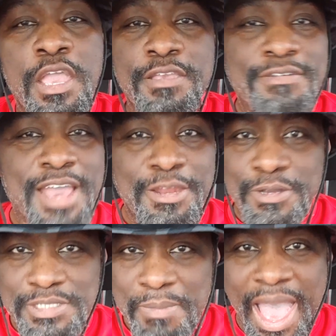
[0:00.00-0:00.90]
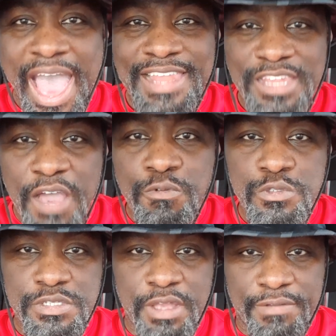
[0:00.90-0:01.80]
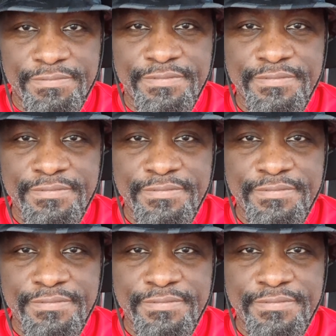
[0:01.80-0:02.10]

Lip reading: You're not on some high level stuff.